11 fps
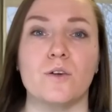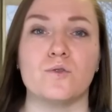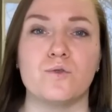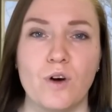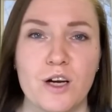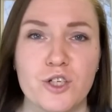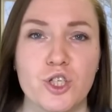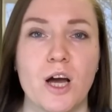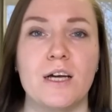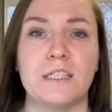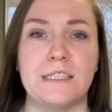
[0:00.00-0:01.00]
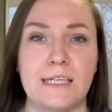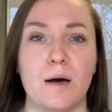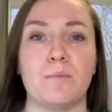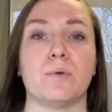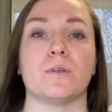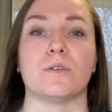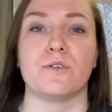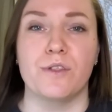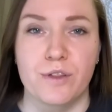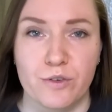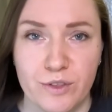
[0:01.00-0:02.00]
Russia number
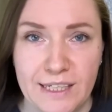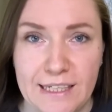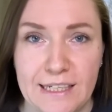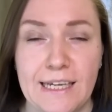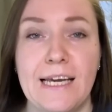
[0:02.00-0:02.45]
three